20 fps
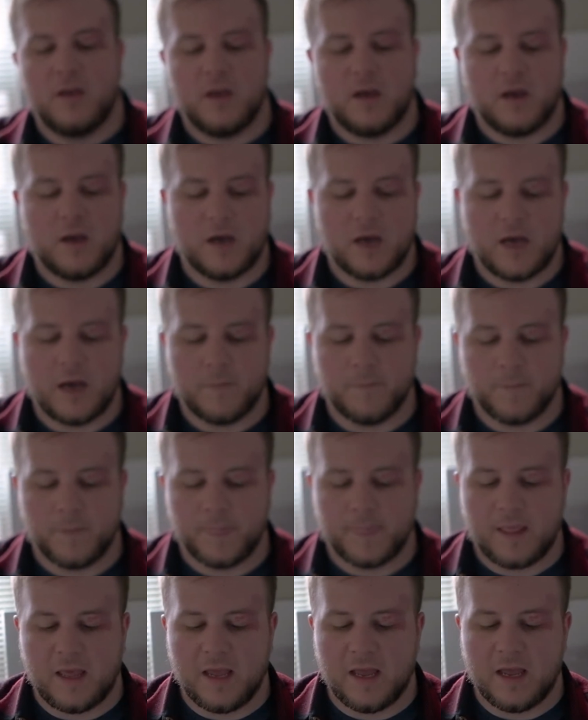
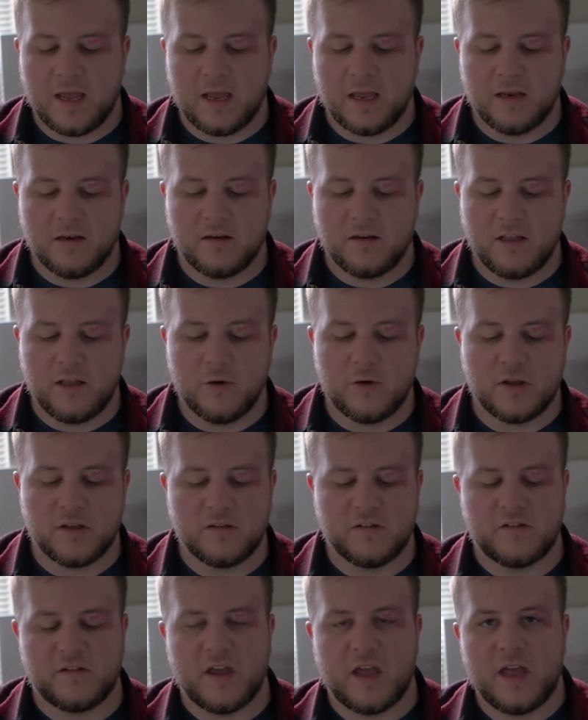And you can
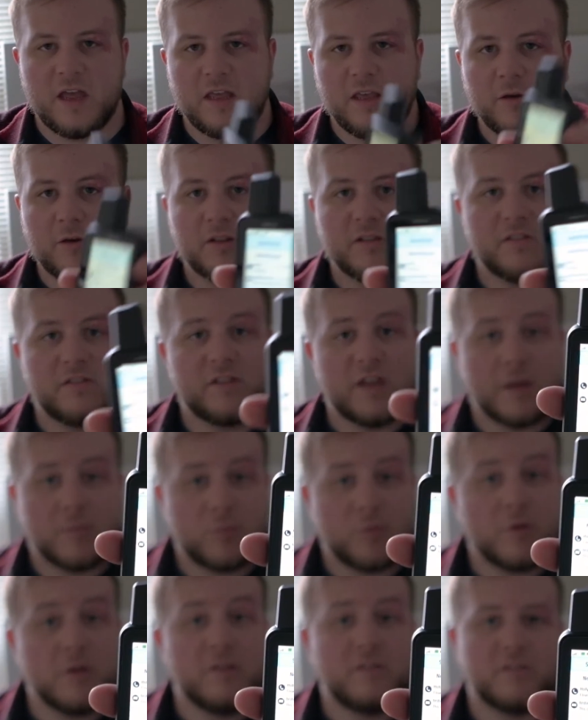set
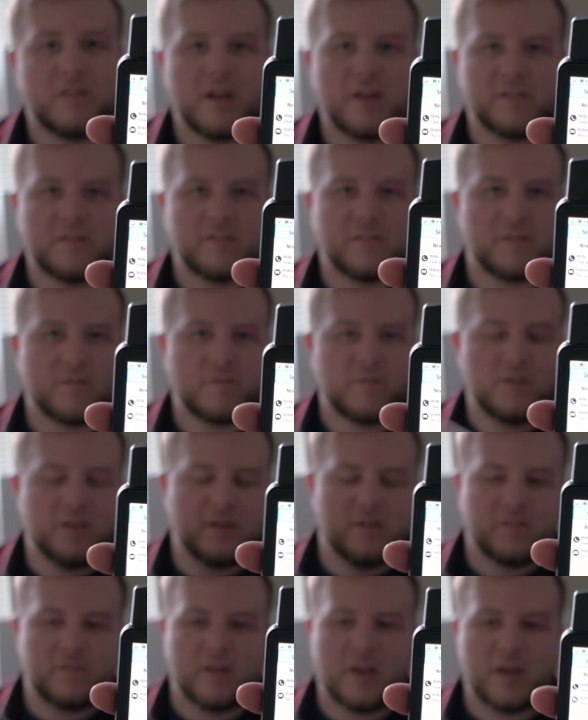presets of
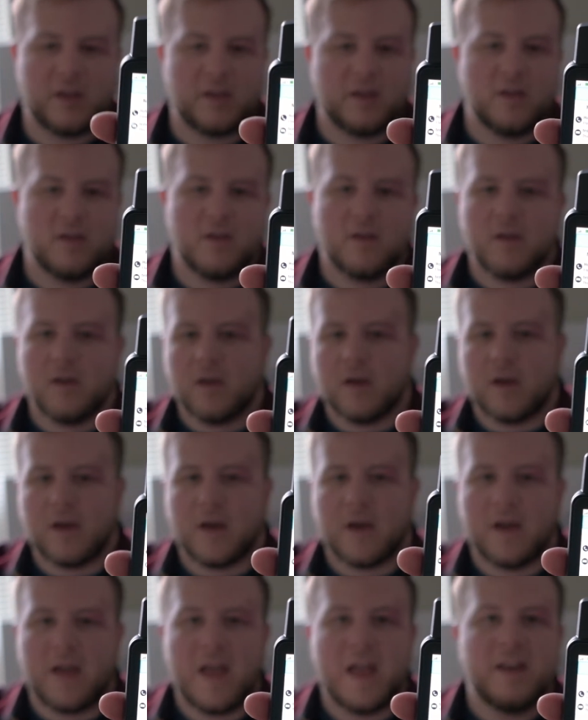things like
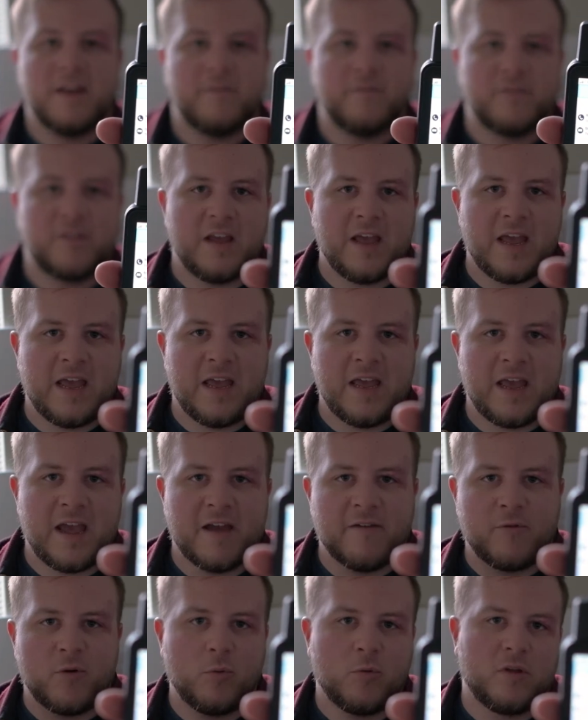end of day,
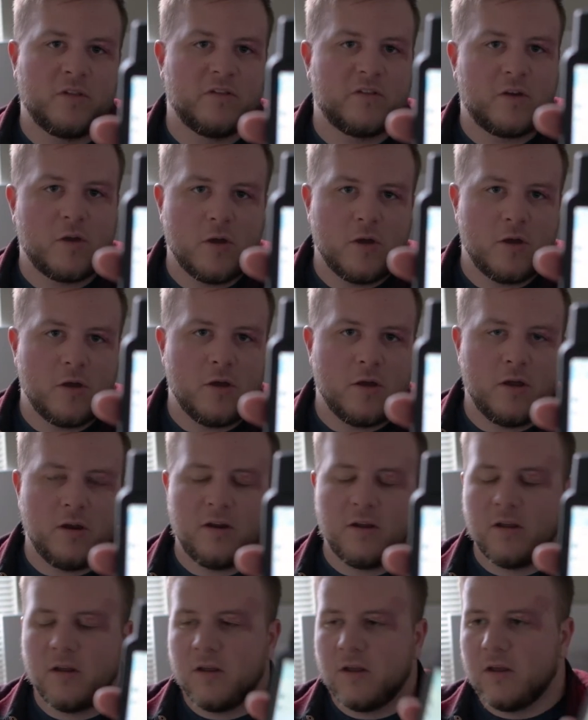everyone's
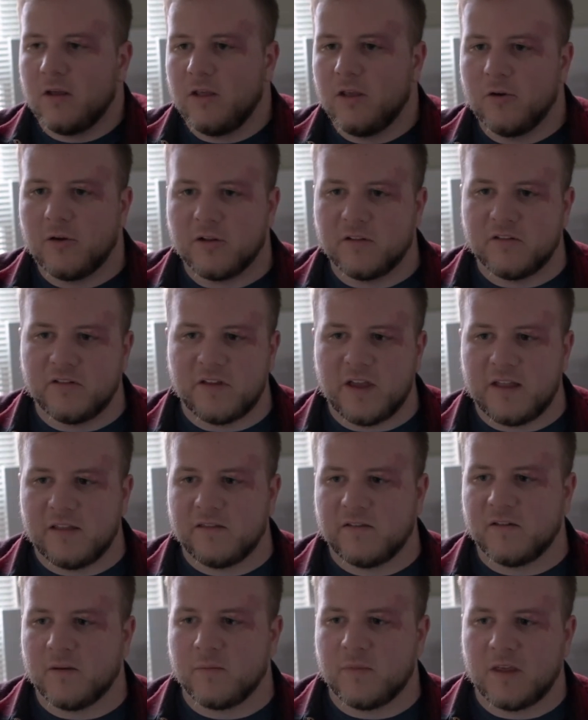good. You could set
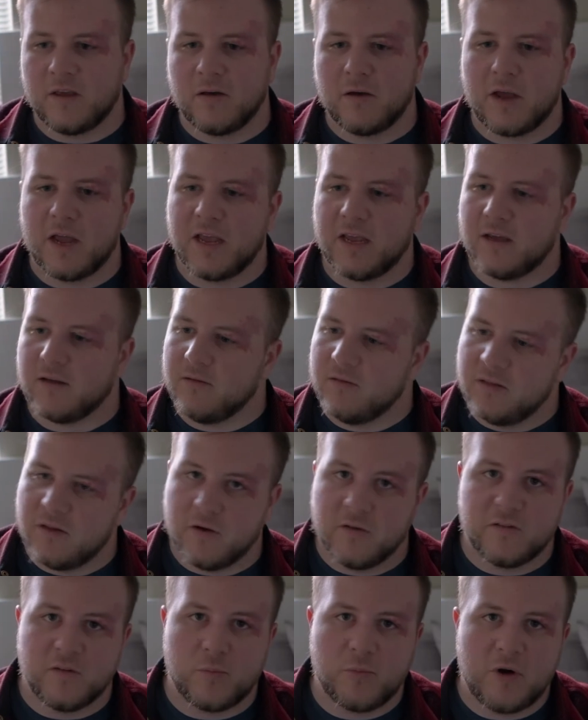something like
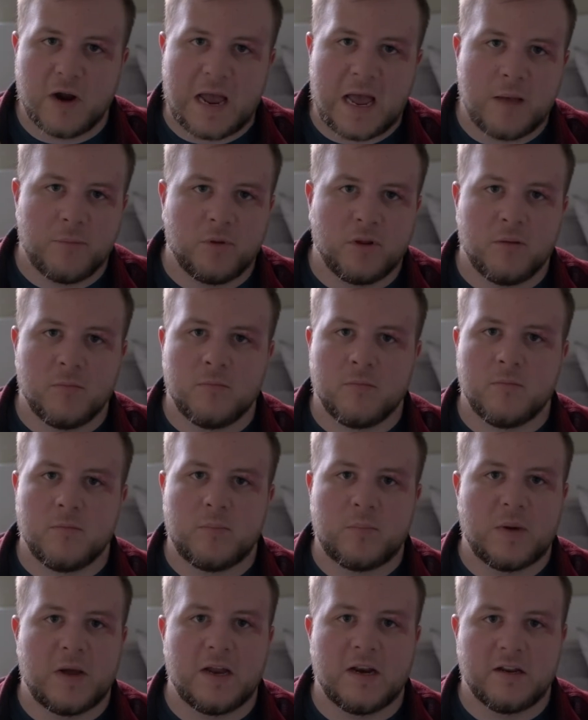there's a problem
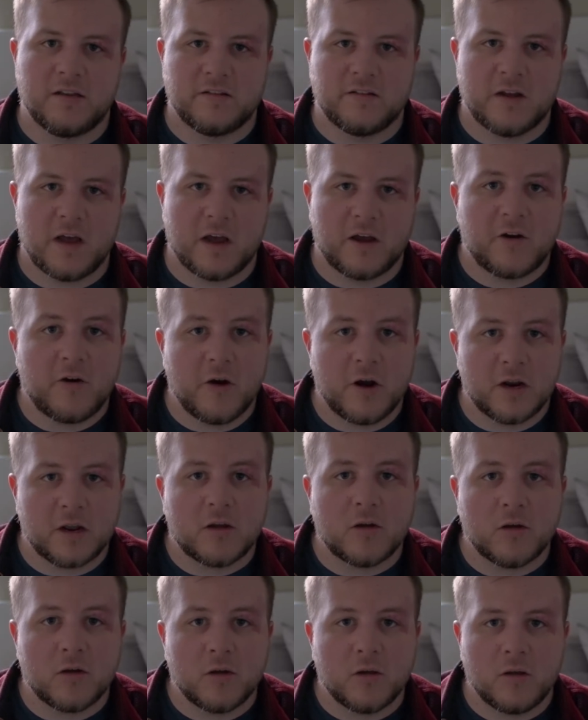but it's not
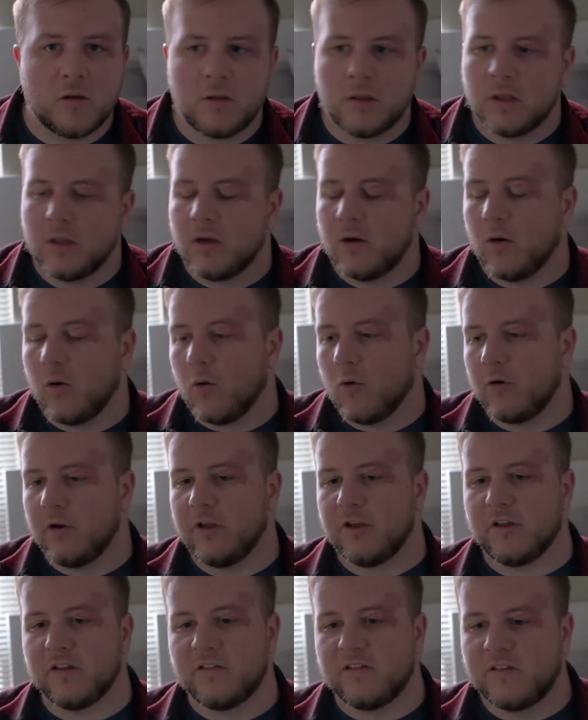critical, or you
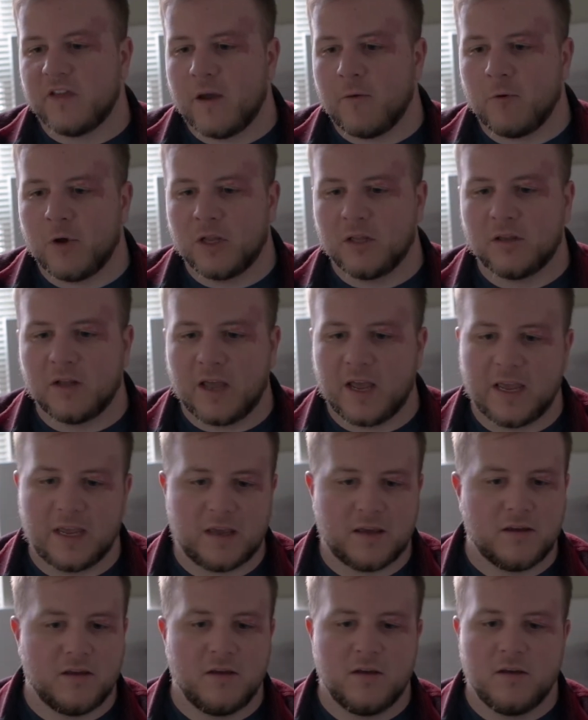could set one like